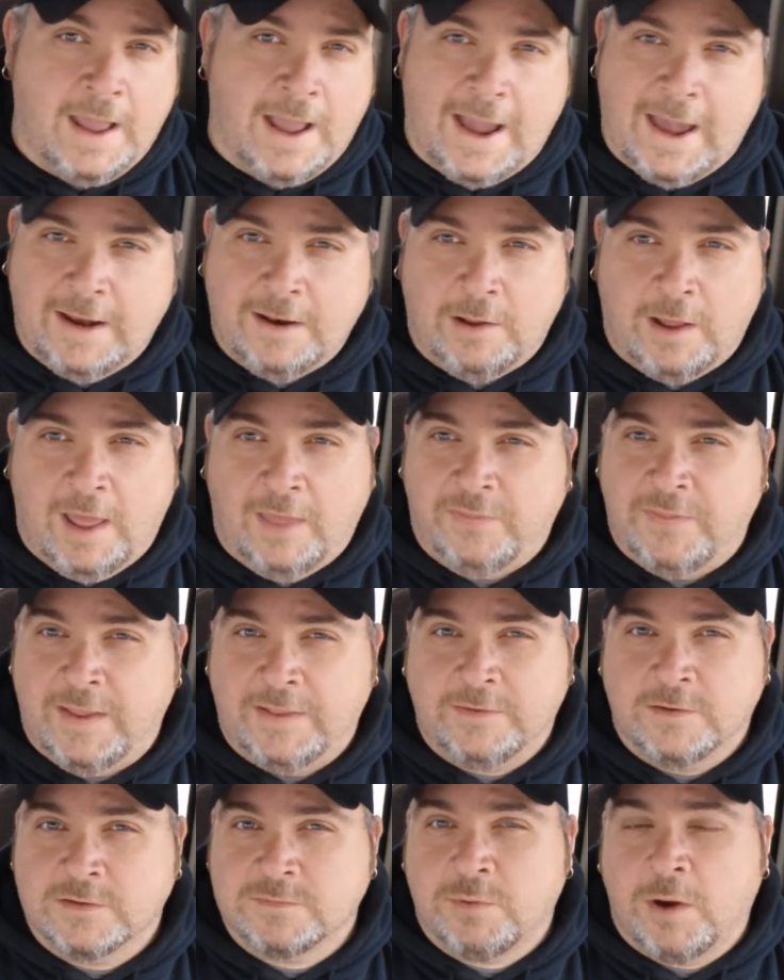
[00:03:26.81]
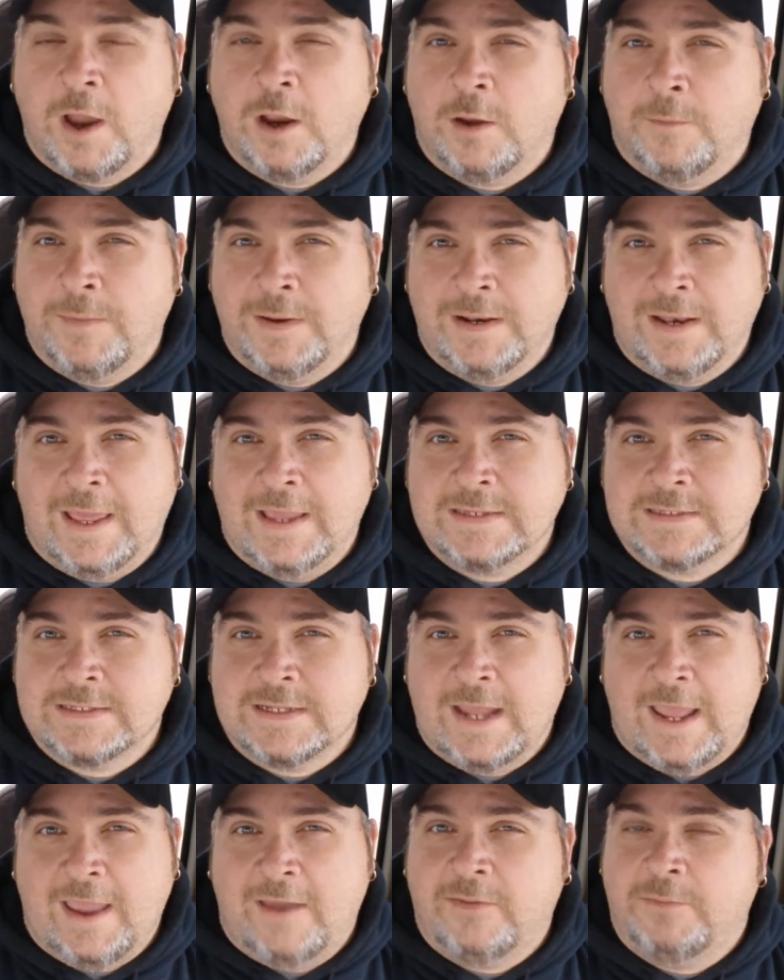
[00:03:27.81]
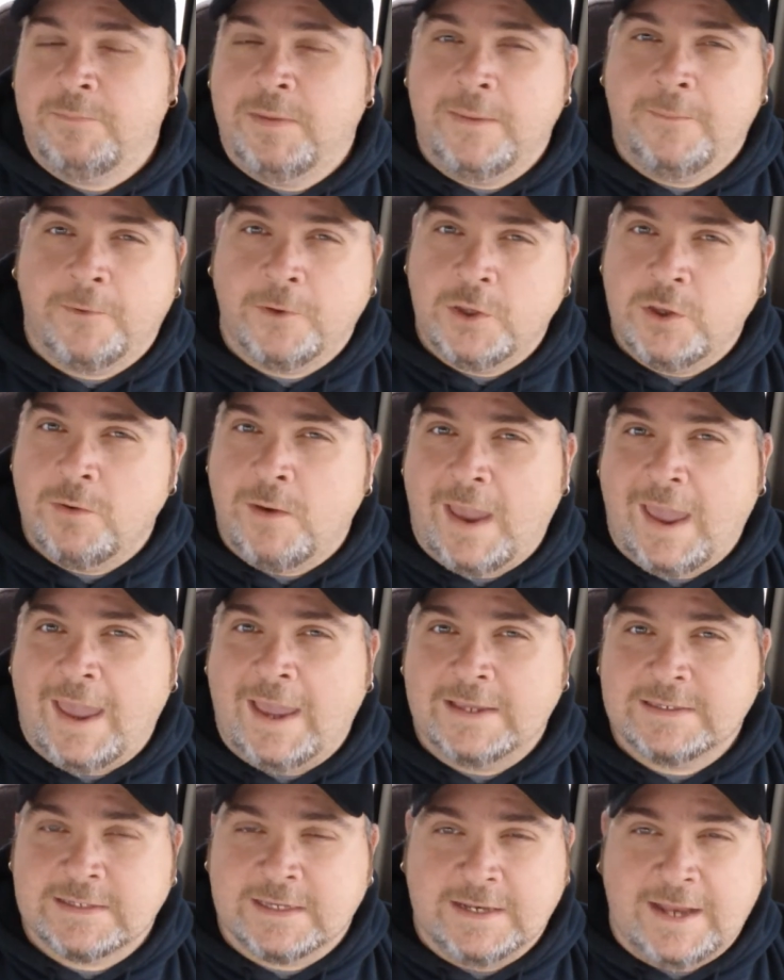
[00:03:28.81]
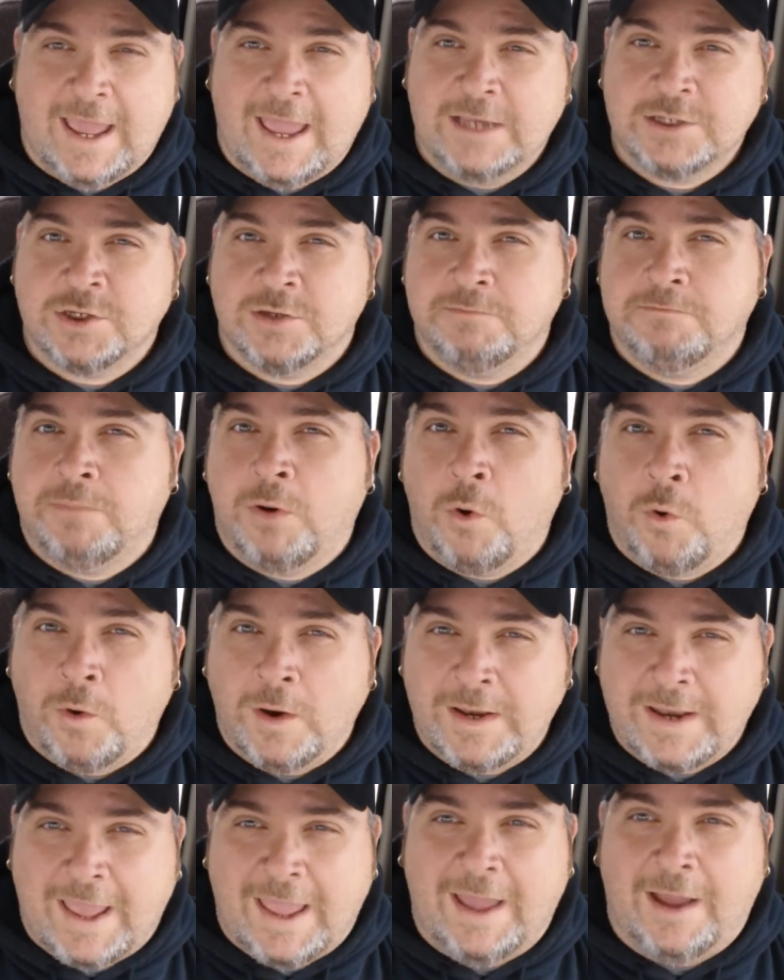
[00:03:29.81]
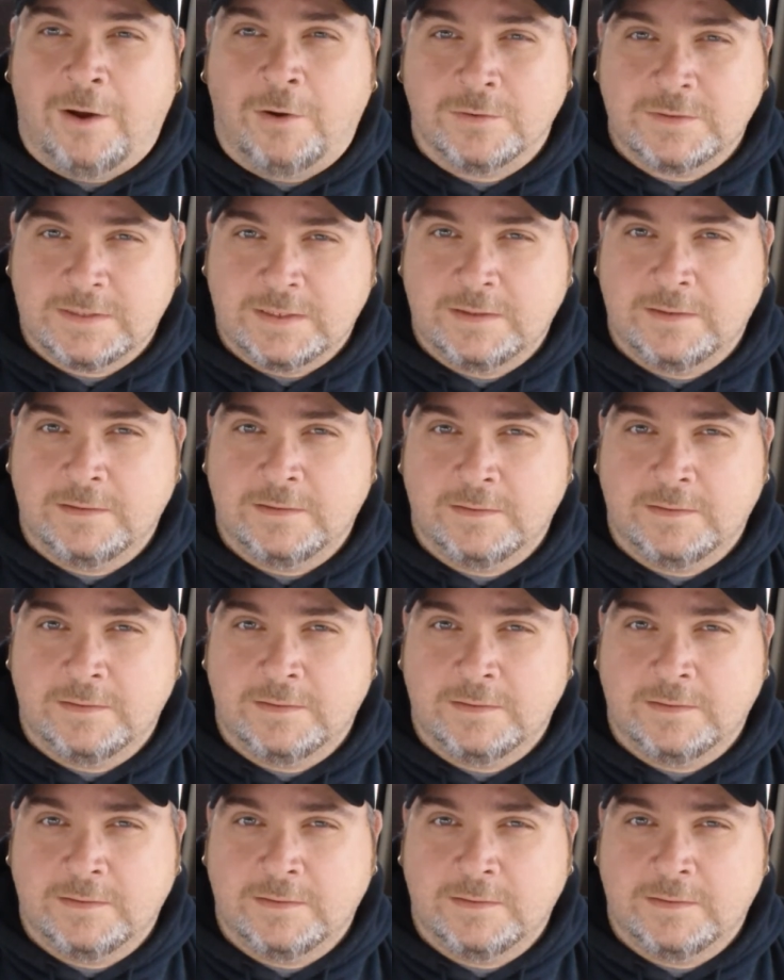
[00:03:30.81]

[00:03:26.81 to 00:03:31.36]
I think there's probably going to be less than half the people you ask can actually point out